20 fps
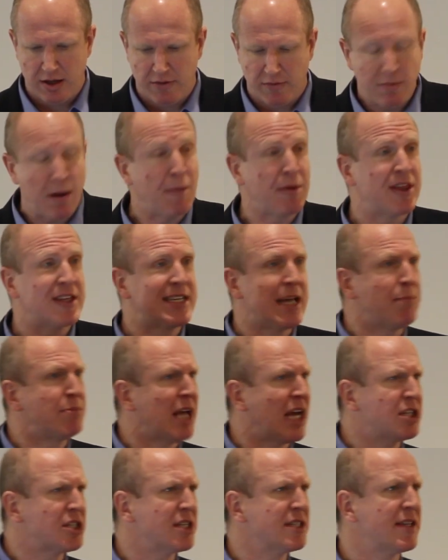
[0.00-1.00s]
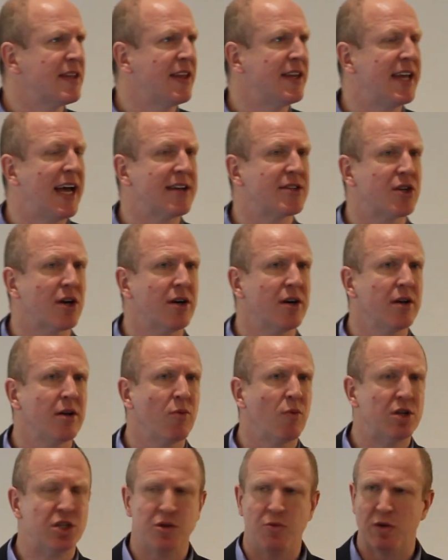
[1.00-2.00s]
Remember the temptations in the desert
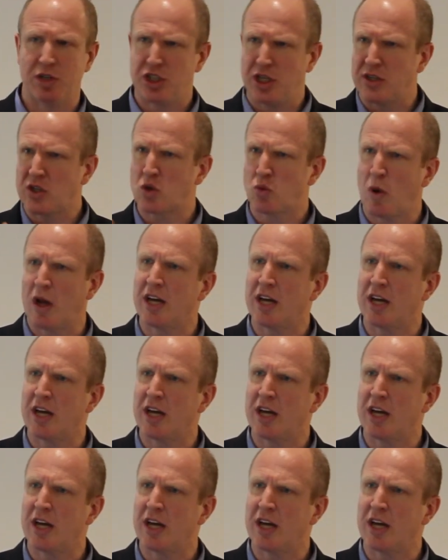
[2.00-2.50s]
when Jesus